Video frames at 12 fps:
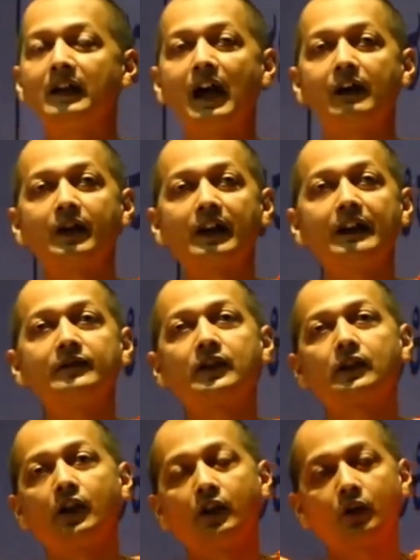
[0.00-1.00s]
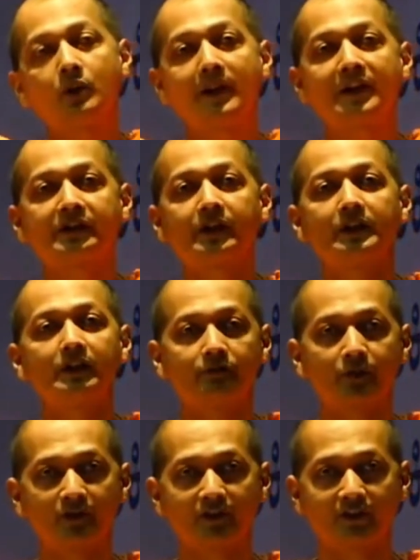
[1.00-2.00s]
our lives are controlled by external
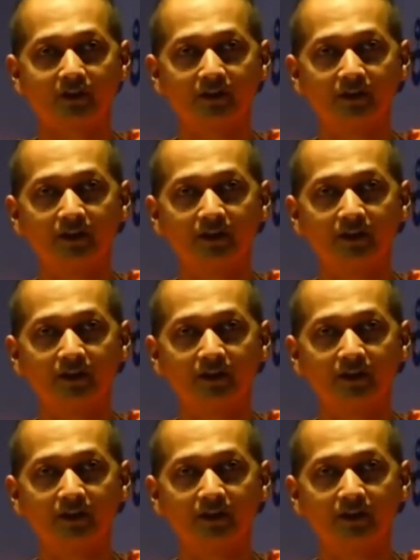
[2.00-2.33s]
forces.